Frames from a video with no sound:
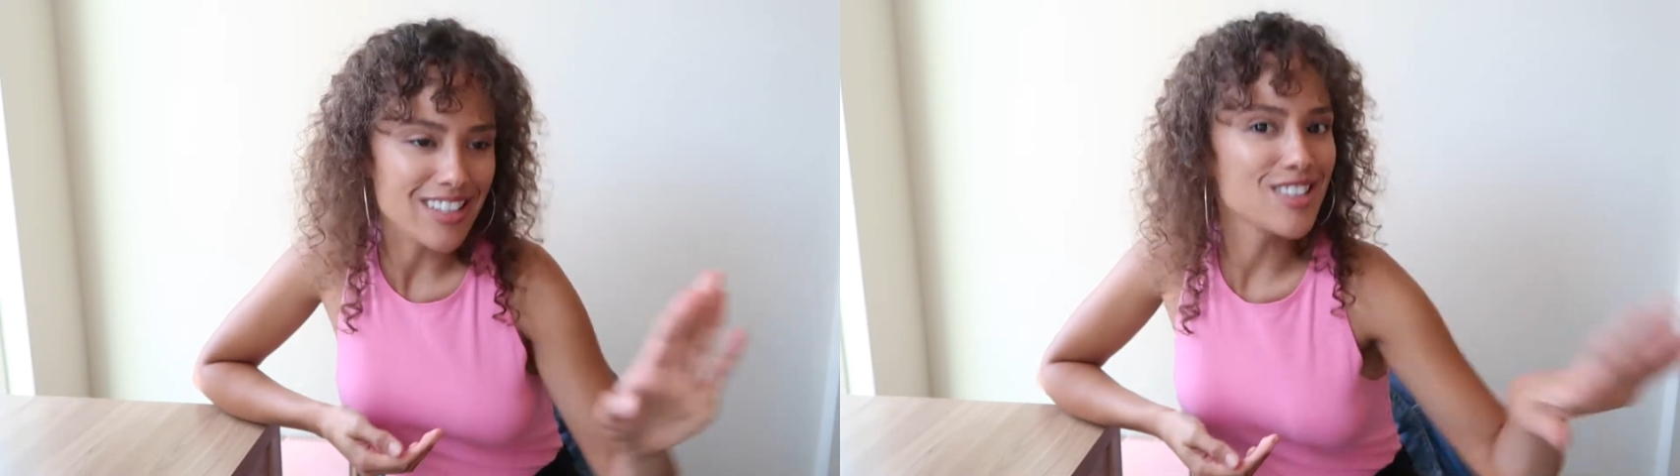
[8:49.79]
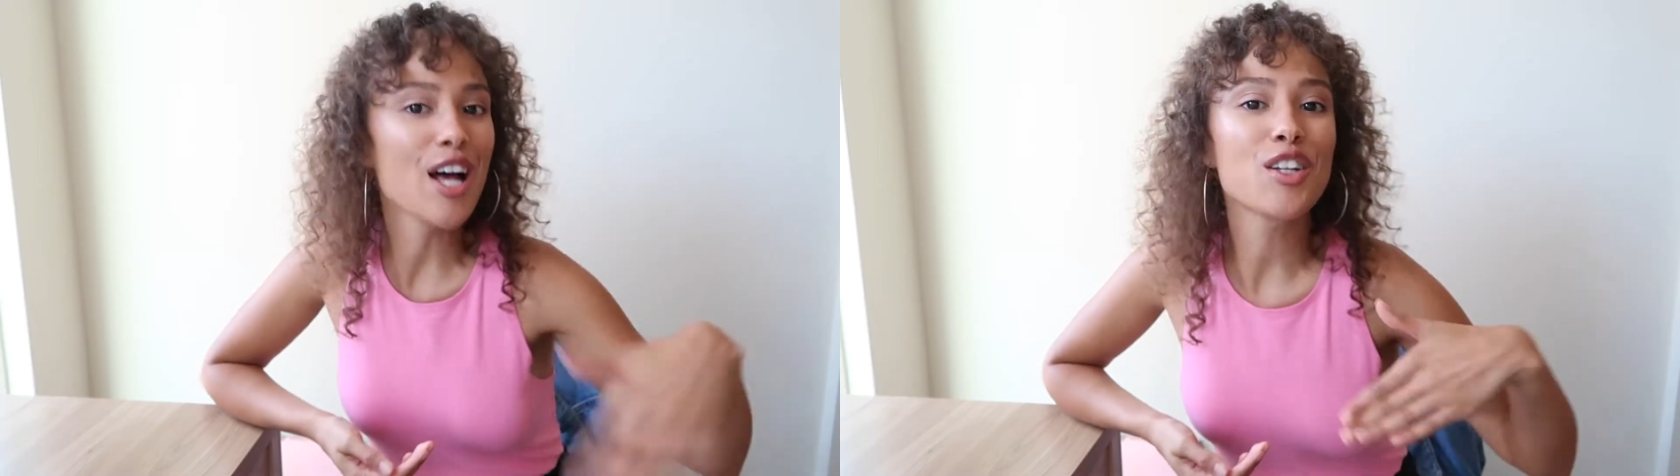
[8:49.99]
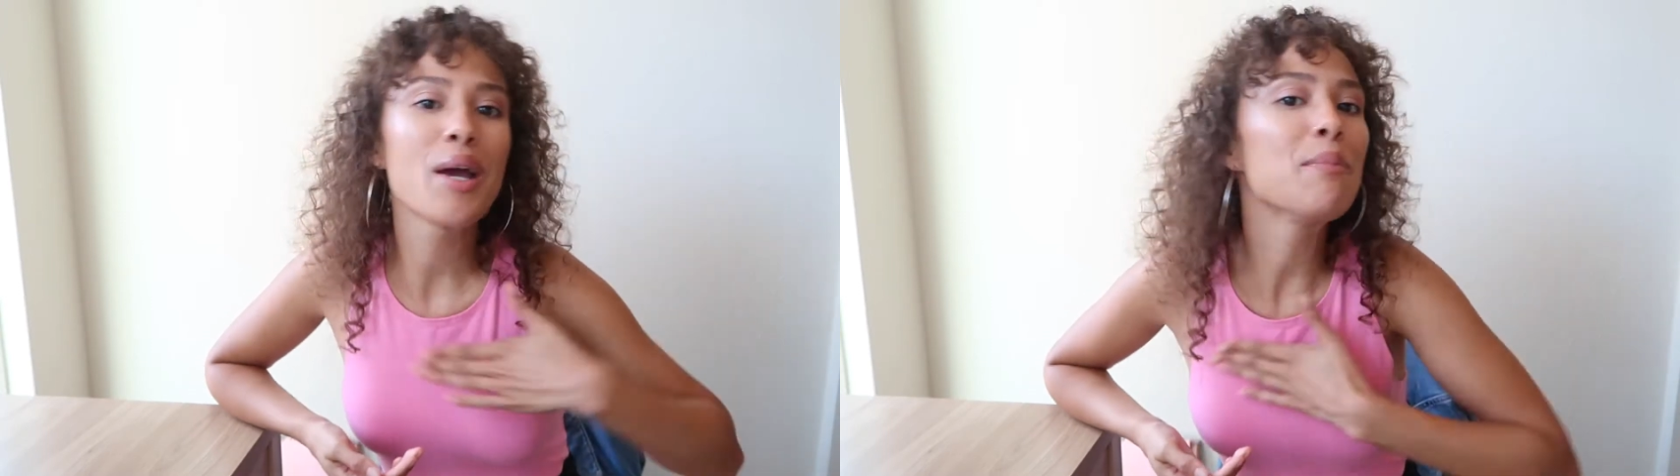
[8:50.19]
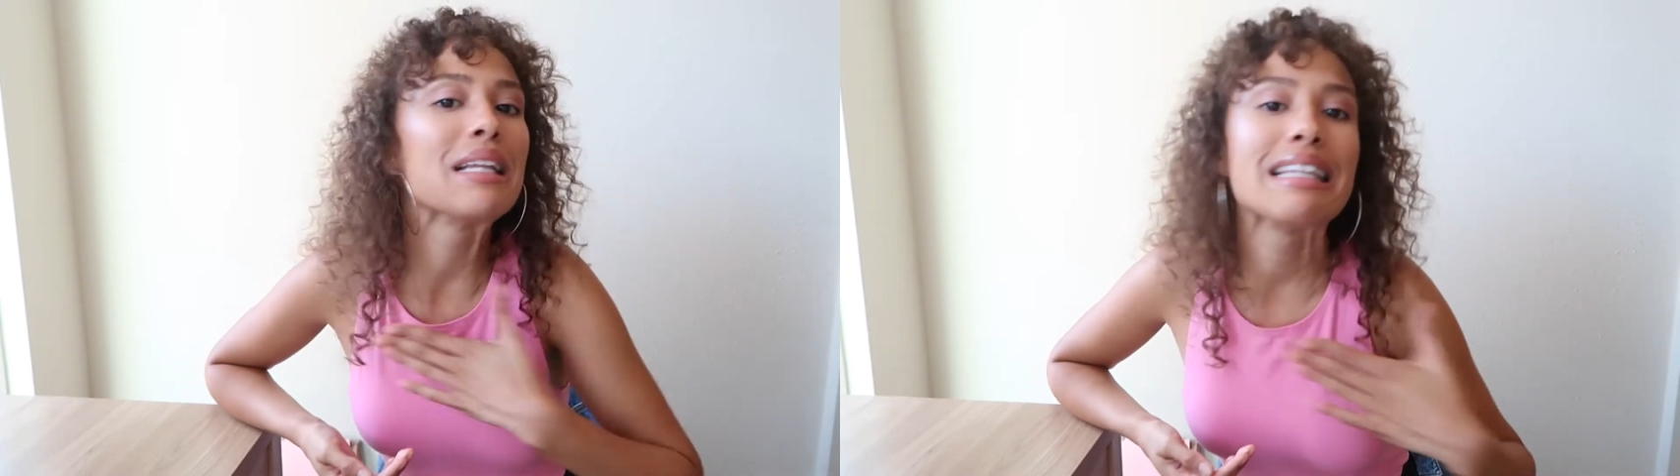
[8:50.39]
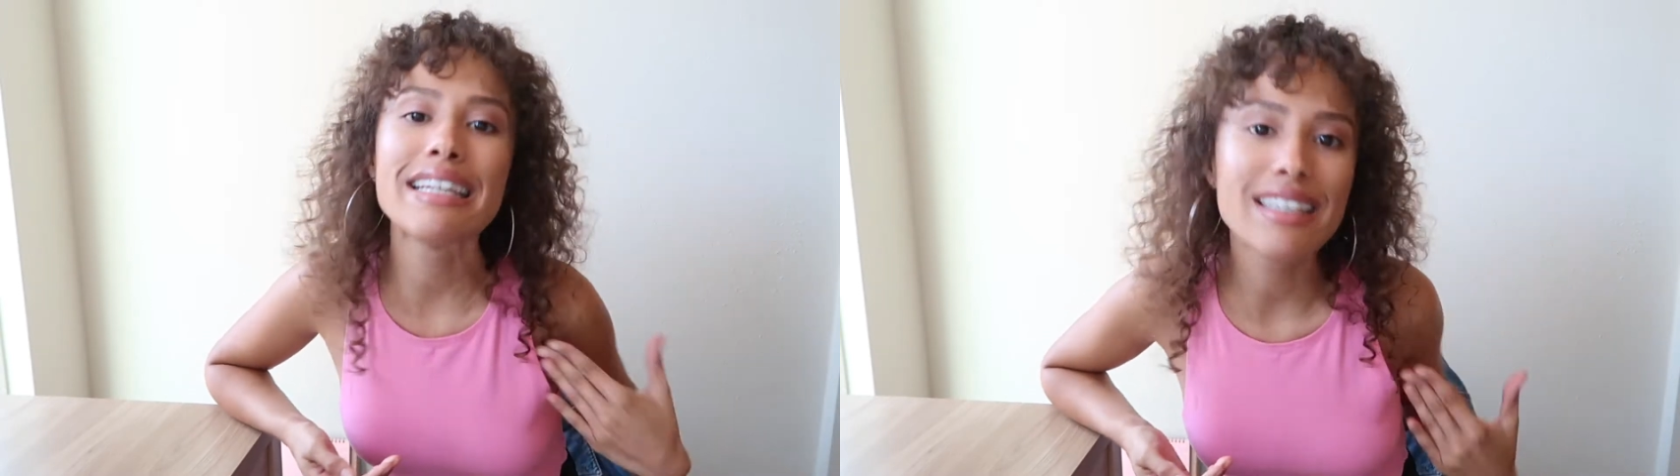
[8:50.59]
it's not
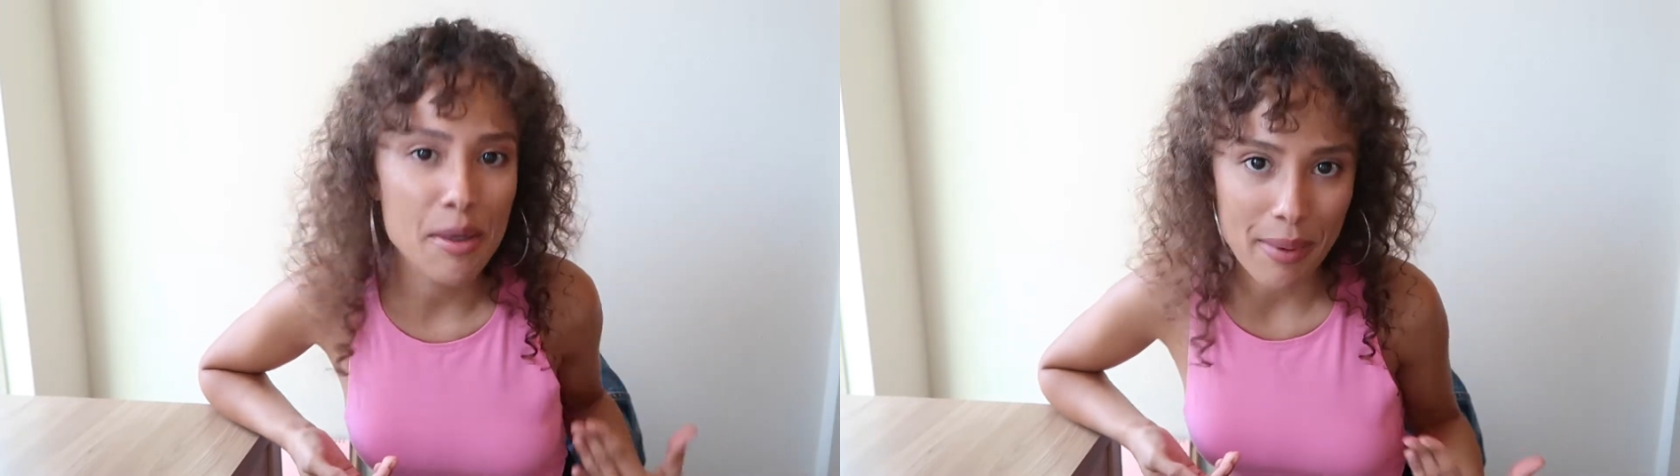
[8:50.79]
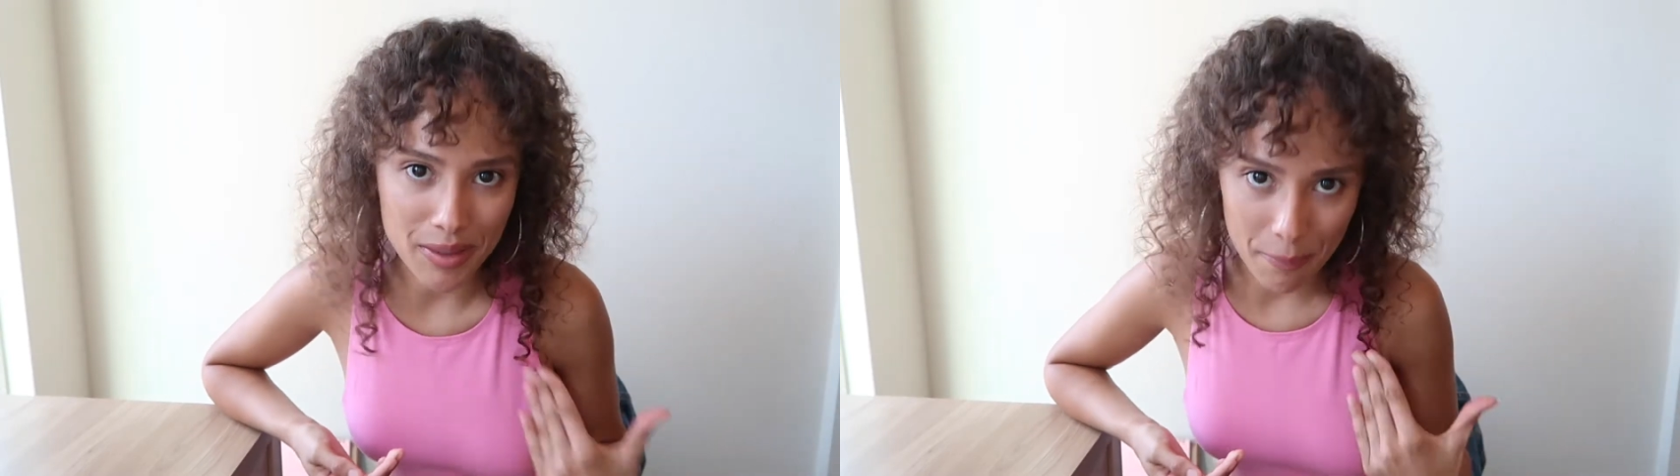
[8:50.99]
completely about